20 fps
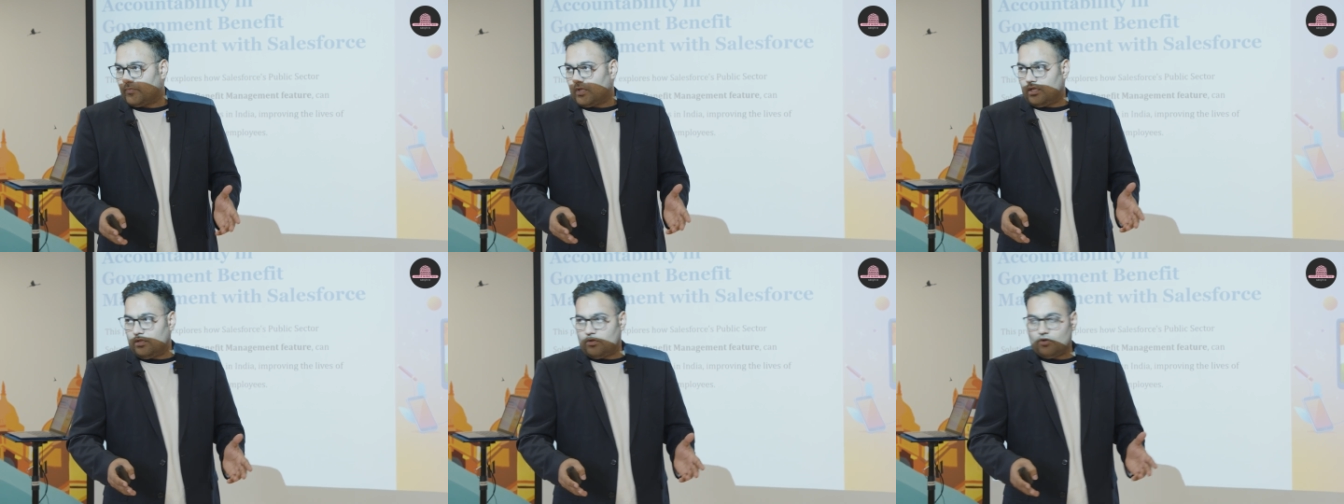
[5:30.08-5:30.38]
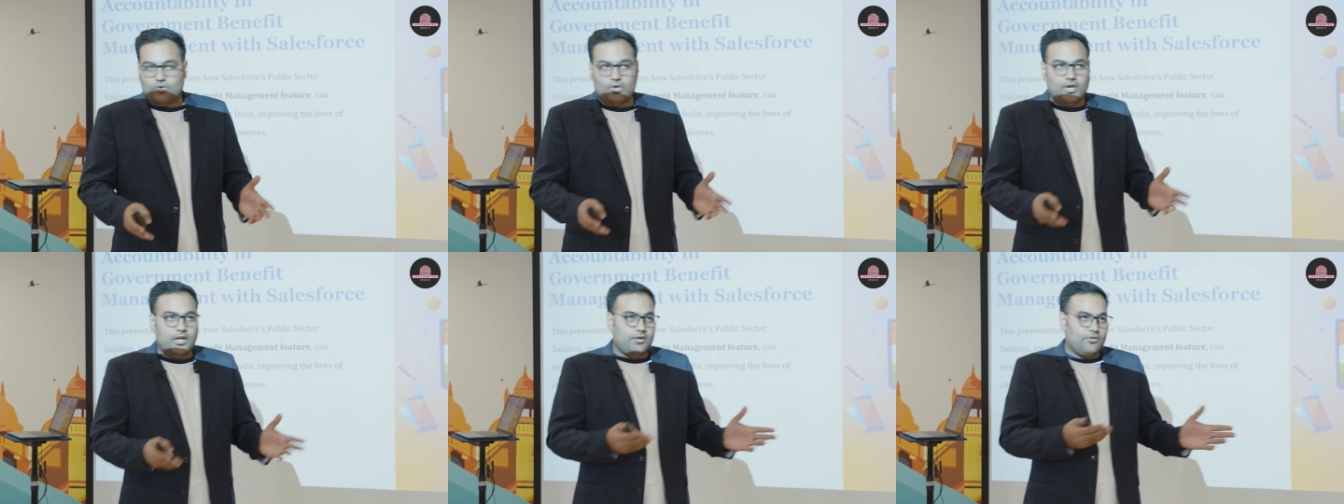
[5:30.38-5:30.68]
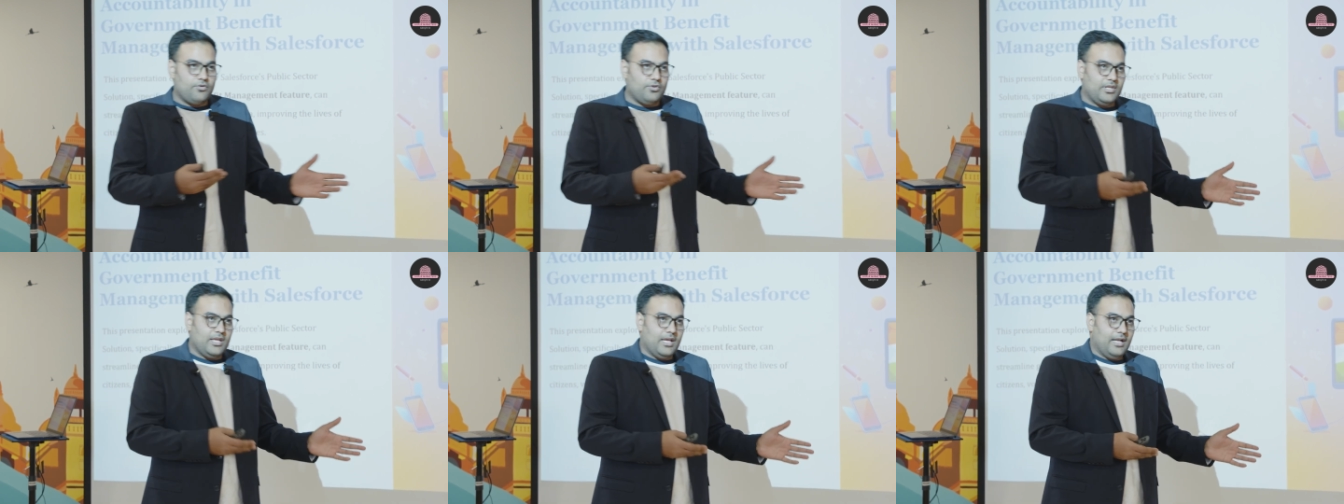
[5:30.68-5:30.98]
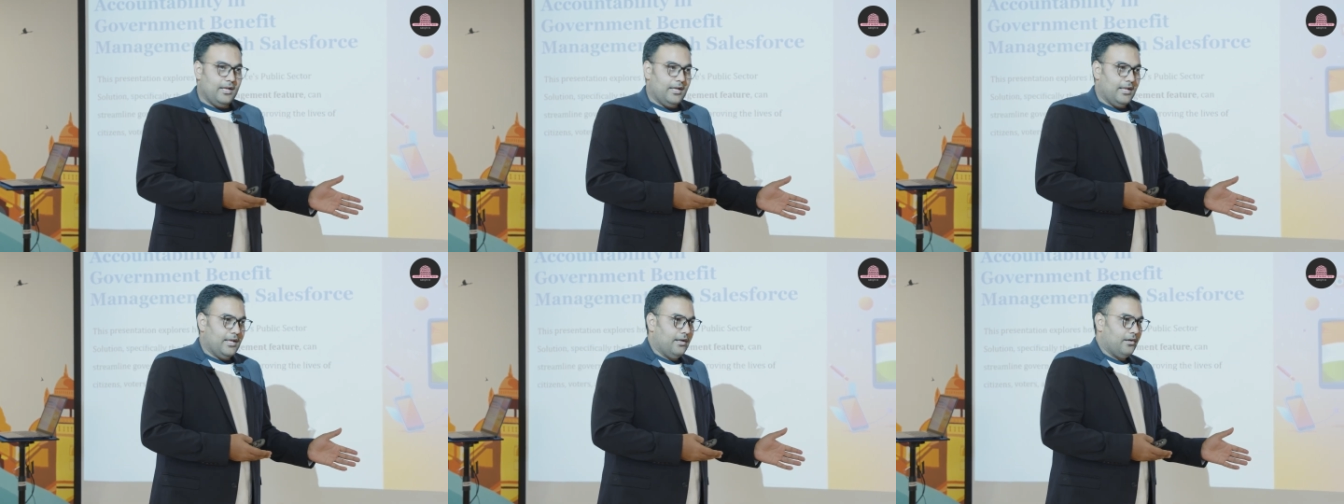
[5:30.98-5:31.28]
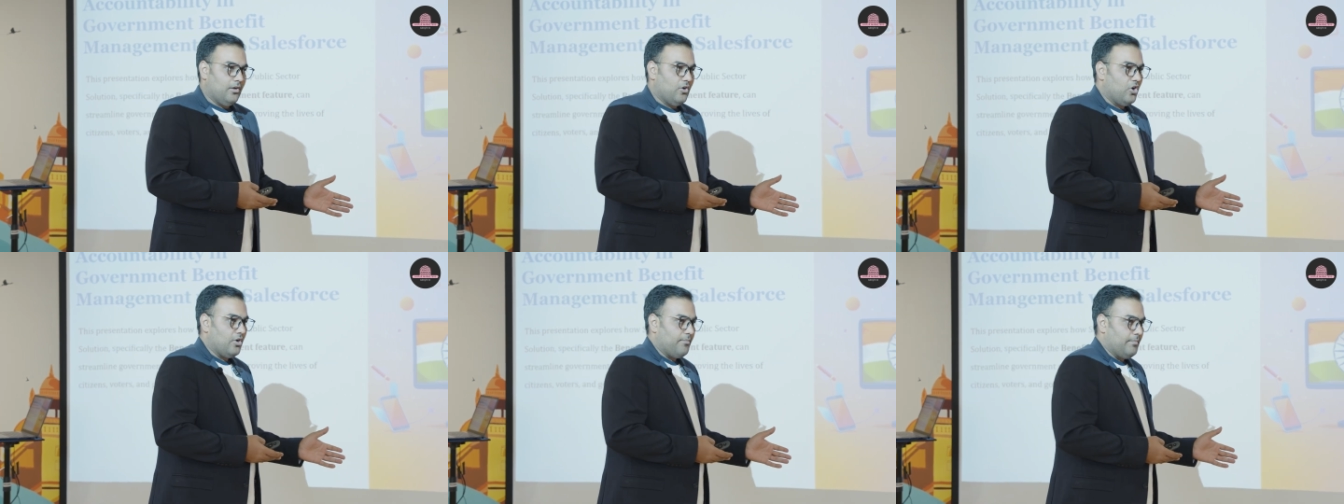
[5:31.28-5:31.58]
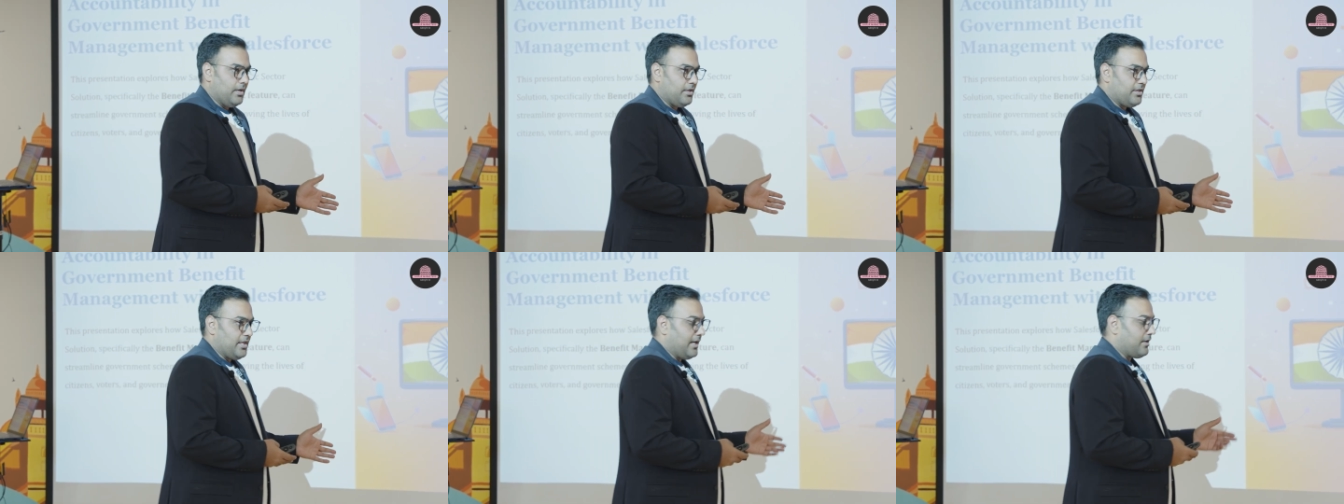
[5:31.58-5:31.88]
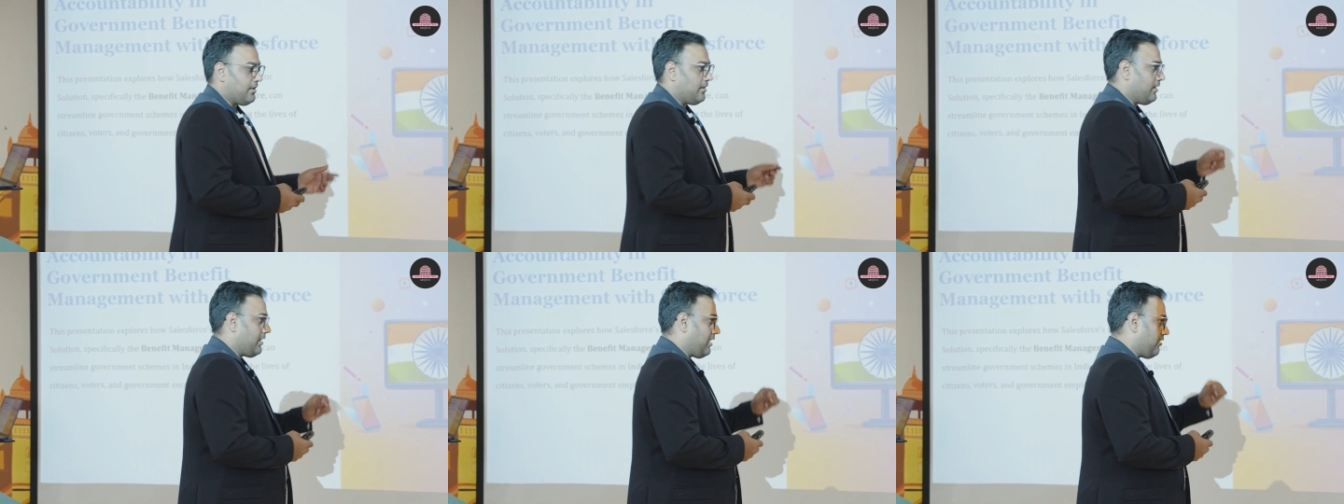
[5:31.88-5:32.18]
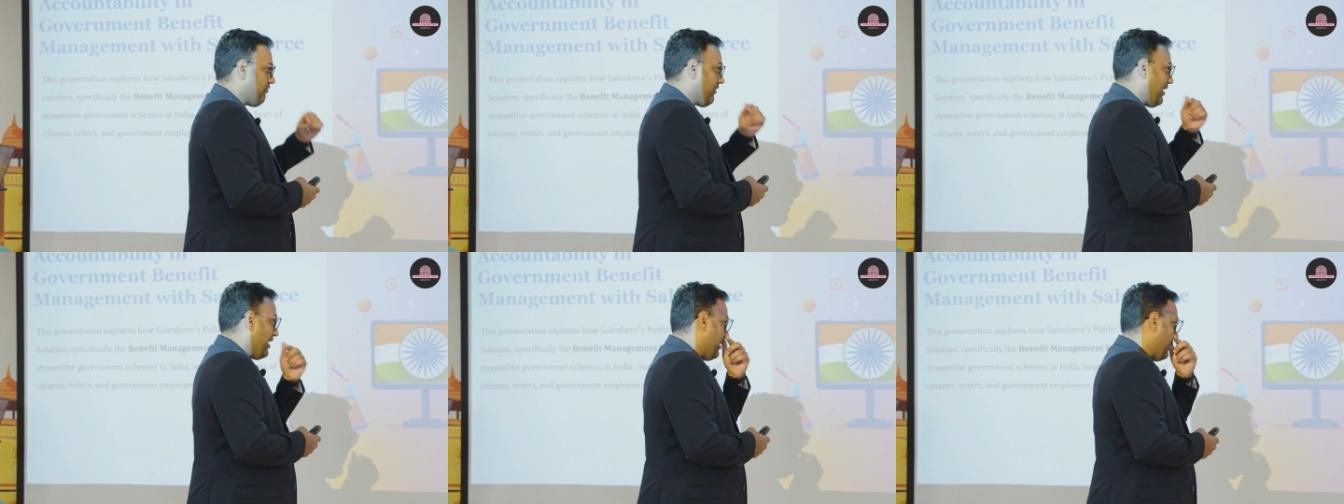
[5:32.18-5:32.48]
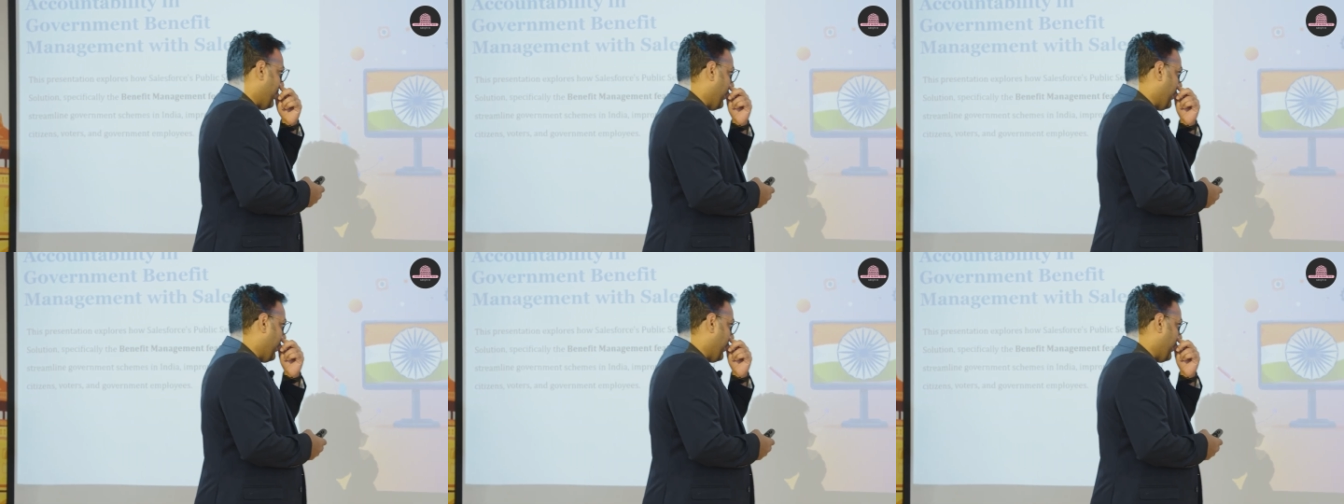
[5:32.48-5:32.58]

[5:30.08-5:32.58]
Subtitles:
into the Indian government sector as well,